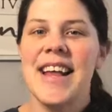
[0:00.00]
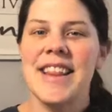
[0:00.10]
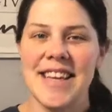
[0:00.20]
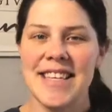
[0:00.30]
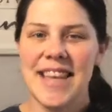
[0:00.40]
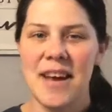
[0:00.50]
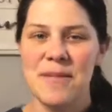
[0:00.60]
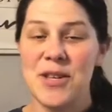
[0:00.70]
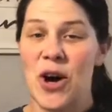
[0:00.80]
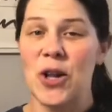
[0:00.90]
This game is
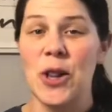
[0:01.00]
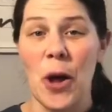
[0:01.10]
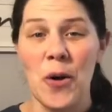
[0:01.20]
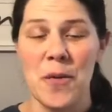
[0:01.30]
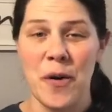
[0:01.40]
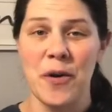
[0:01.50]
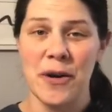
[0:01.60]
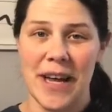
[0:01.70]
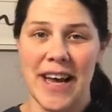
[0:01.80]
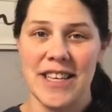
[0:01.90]
called Locomotor
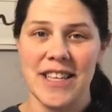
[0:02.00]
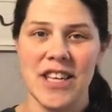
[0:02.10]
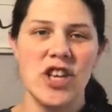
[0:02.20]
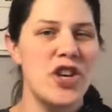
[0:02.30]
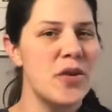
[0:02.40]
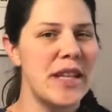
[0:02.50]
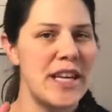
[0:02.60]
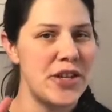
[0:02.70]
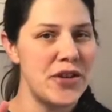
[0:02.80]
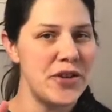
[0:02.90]
Dice. You'll
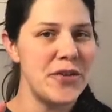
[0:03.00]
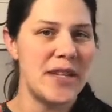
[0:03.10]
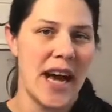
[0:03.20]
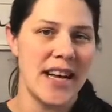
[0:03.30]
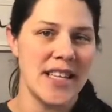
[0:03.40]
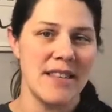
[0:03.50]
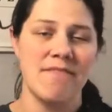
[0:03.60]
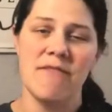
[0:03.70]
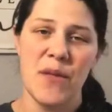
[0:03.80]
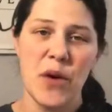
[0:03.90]
need 2 dice.
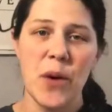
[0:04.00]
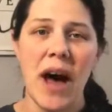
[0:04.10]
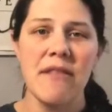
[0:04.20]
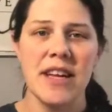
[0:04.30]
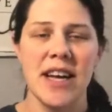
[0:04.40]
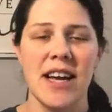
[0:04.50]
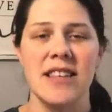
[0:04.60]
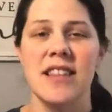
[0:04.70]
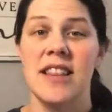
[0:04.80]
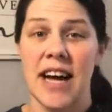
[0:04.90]
If you don't have any dice,
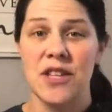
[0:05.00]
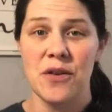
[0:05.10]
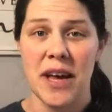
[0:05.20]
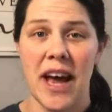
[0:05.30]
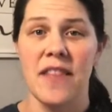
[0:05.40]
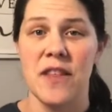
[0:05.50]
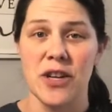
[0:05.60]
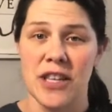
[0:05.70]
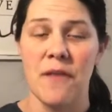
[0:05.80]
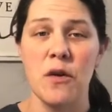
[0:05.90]
that's okay. There's
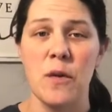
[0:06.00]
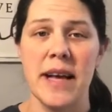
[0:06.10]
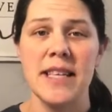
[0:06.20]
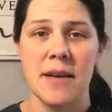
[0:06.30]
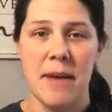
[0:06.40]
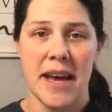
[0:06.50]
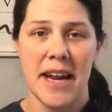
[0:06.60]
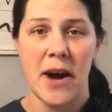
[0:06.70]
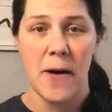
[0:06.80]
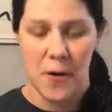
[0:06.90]
several ways to make it
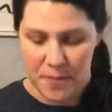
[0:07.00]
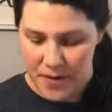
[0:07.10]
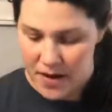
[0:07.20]
at home.